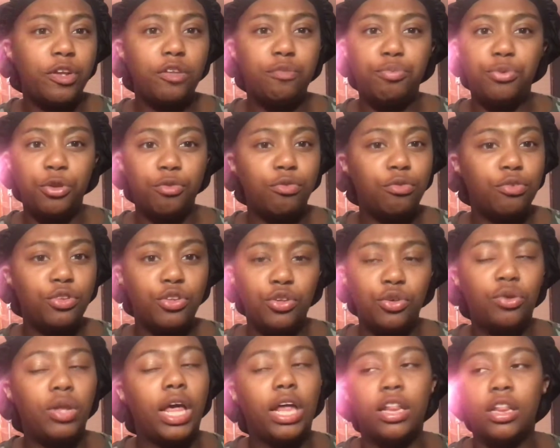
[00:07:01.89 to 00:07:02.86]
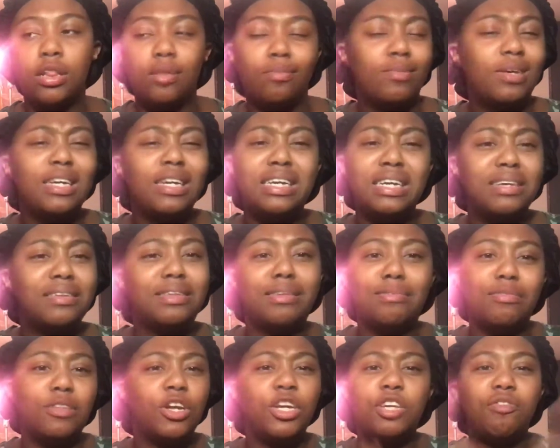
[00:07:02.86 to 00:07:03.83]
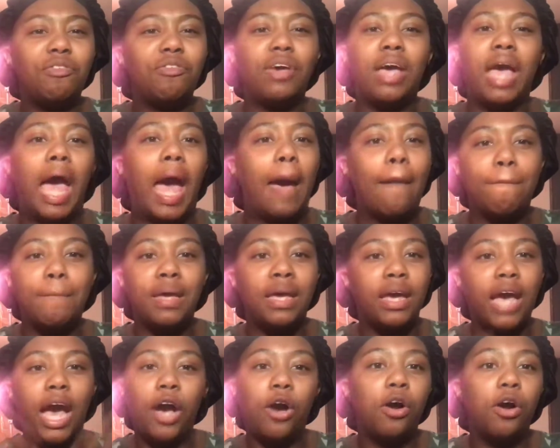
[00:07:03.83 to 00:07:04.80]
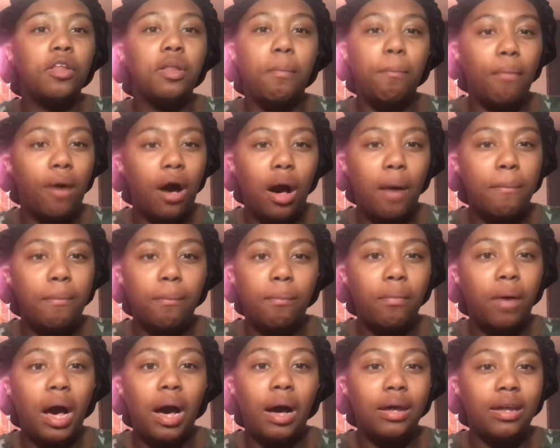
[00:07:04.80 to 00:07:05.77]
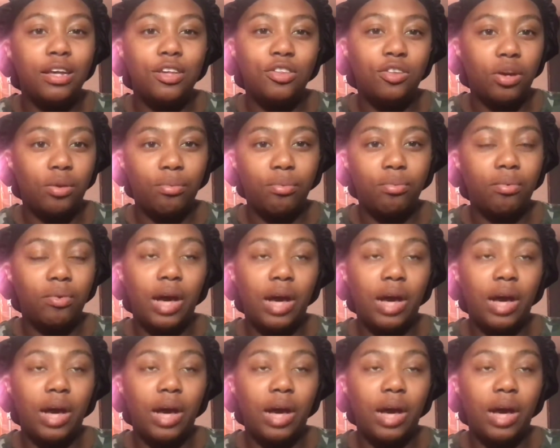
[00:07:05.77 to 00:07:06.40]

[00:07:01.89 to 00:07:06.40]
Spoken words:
is beautiful too. Like they're just very happy. I call them mom on Instagram.